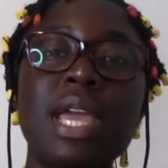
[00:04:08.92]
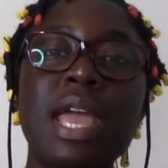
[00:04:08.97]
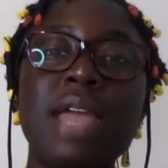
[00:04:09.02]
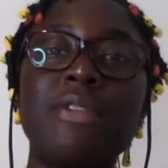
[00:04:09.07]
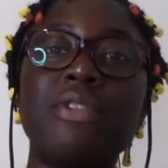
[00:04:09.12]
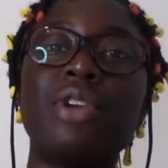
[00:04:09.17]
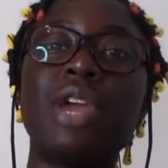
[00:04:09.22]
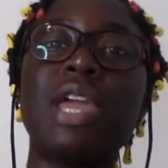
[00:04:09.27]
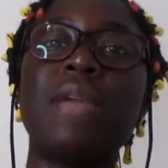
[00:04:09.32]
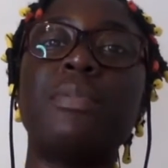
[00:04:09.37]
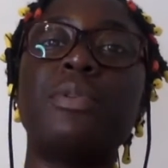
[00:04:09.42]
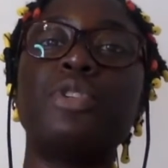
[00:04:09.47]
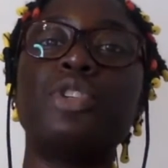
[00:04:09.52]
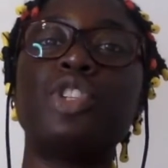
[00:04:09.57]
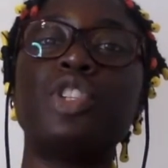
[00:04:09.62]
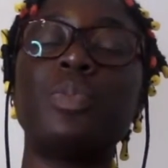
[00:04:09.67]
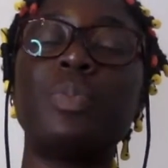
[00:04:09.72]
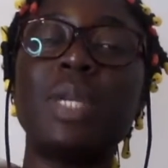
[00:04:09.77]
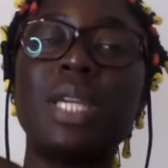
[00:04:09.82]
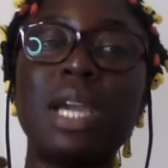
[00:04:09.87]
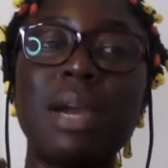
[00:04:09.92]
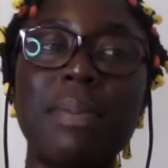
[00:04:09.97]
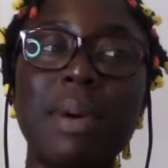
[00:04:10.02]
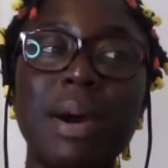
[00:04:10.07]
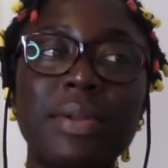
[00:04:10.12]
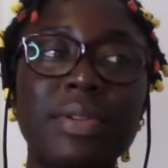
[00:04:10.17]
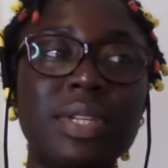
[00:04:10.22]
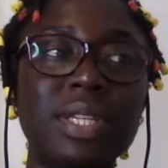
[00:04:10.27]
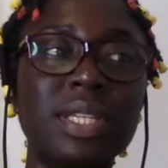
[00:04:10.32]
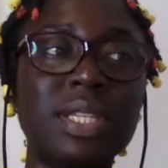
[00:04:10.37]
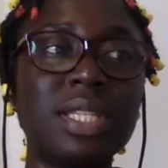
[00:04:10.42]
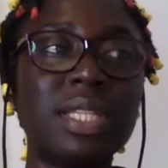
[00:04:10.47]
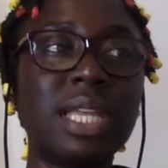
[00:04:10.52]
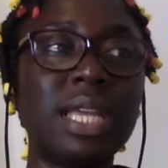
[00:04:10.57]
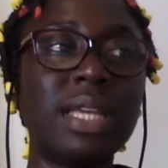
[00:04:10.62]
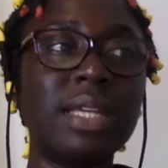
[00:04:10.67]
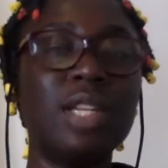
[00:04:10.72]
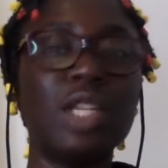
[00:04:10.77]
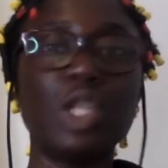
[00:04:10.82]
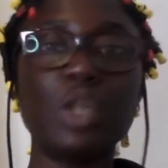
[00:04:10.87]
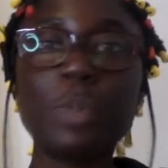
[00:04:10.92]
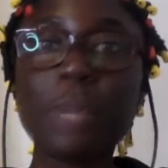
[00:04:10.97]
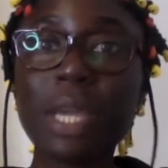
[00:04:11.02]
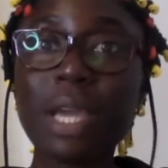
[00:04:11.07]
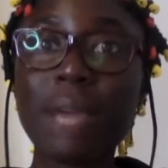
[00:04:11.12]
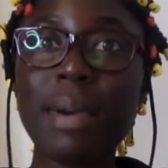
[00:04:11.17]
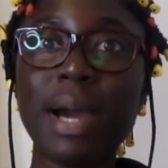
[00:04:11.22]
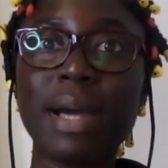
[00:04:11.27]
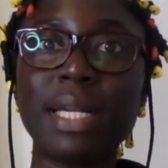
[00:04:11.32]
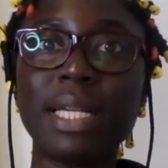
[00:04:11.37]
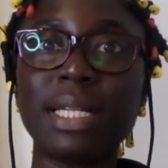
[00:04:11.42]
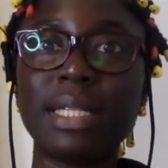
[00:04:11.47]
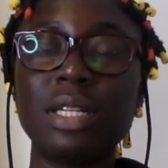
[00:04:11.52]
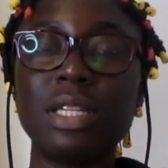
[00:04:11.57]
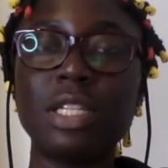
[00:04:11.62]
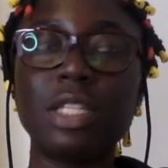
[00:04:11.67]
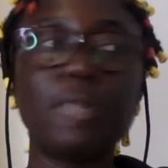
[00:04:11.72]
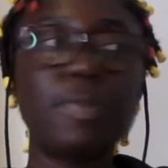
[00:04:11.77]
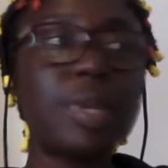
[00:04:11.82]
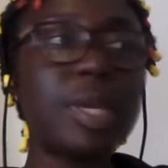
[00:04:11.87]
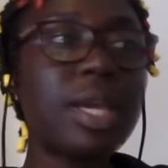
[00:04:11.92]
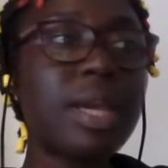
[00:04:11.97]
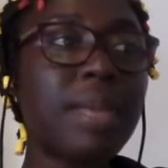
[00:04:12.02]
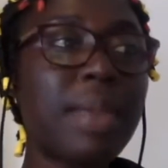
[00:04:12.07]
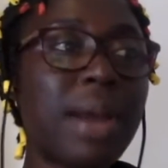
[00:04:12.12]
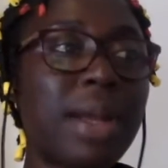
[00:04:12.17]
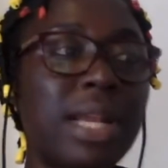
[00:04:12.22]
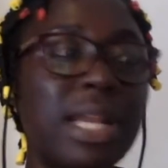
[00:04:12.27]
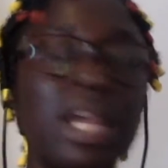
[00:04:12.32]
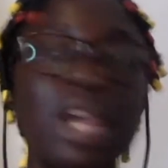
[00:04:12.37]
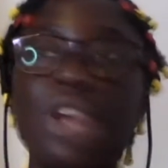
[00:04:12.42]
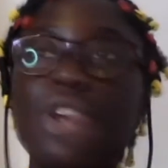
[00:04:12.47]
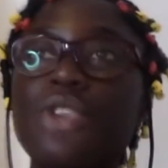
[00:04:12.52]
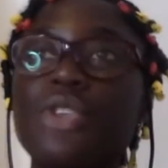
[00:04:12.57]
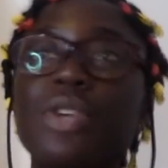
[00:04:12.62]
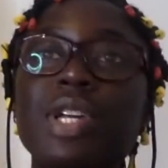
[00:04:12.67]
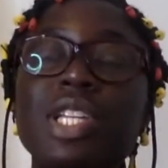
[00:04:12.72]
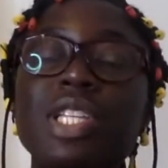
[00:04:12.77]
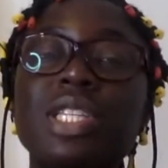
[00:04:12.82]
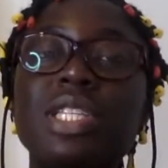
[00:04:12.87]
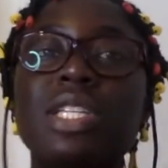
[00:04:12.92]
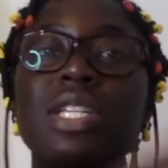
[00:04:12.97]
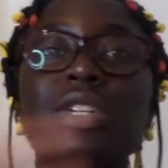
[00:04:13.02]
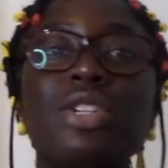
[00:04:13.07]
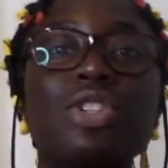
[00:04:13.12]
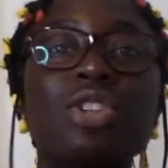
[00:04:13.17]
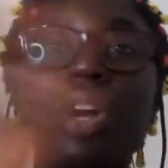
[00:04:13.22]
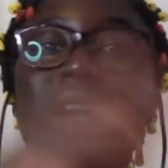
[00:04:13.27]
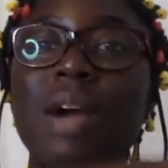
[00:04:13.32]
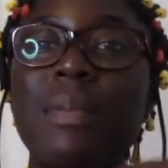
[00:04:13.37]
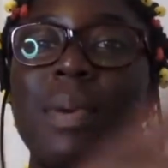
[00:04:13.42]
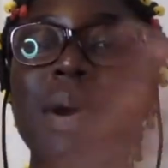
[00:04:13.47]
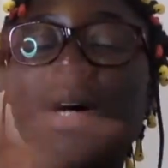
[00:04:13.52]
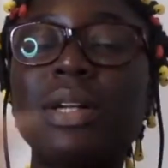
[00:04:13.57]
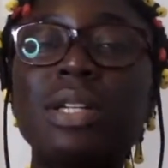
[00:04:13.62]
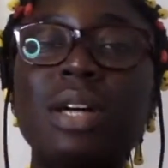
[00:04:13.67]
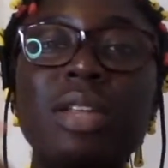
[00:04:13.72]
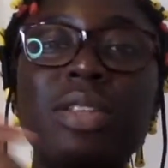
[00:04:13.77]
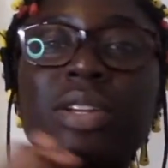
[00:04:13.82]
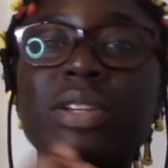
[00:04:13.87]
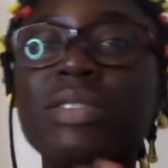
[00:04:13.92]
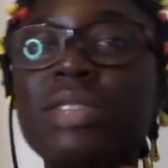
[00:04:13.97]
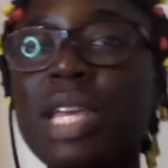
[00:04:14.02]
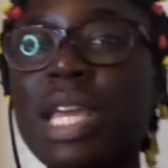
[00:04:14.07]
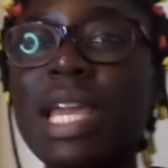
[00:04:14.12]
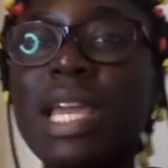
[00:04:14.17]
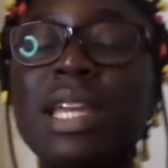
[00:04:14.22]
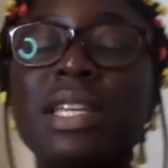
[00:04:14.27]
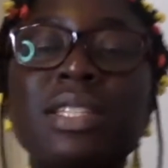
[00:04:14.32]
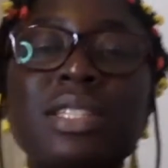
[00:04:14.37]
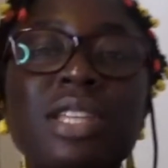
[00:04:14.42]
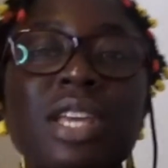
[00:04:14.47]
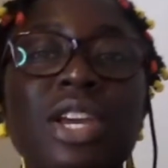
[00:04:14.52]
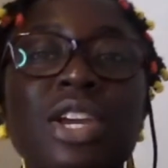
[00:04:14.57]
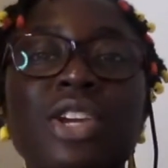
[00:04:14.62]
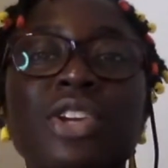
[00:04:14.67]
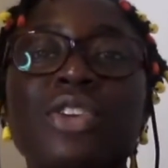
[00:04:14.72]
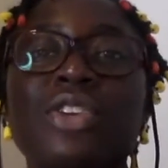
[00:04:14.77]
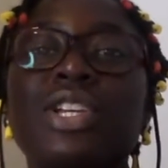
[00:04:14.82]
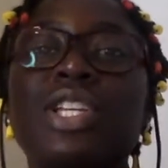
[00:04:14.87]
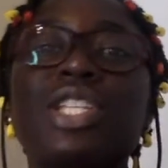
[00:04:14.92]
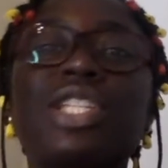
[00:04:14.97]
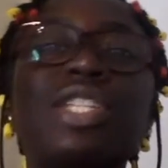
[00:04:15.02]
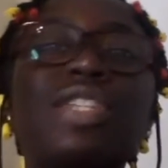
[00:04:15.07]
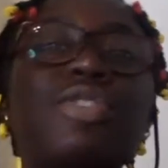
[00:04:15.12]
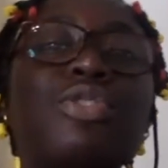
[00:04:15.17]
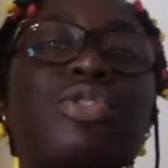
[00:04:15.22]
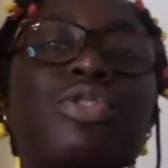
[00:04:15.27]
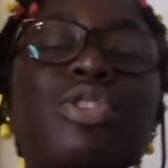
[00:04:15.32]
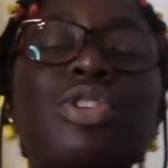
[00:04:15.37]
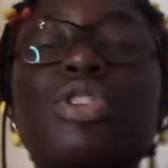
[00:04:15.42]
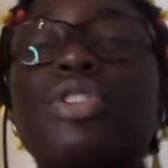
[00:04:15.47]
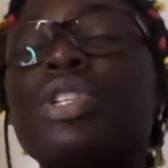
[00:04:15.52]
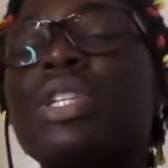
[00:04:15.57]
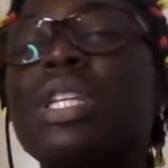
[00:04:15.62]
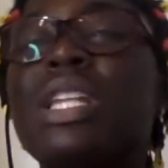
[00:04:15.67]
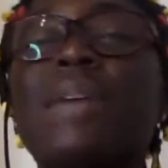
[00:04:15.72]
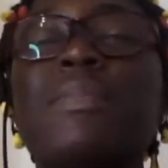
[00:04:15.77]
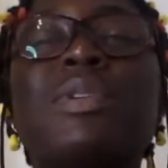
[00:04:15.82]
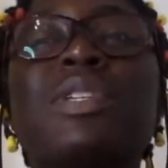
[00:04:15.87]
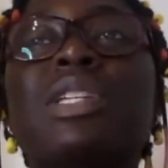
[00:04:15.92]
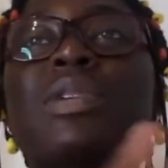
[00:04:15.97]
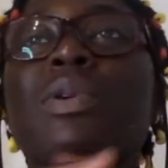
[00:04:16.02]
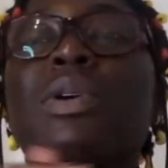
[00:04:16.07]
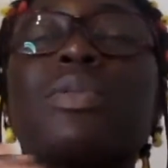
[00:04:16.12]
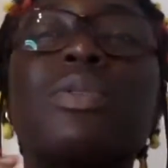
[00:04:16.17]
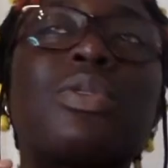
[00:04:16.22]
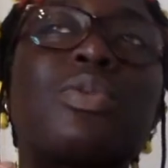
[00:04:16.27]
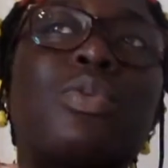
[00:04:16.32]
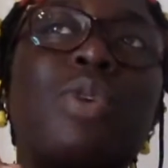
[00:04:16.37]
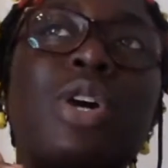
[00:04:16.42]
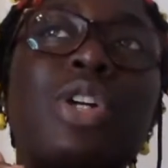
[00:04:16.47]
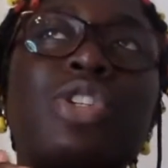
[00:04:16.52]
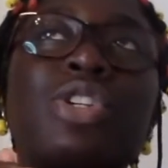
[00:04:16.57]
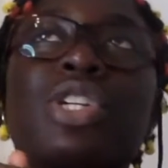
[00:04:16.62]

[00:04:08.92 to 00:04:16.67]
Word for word: and you're able to speak about this thing speak about it speak about it you can still talk about other things you can still do your celebrity celebrity, what, what, what.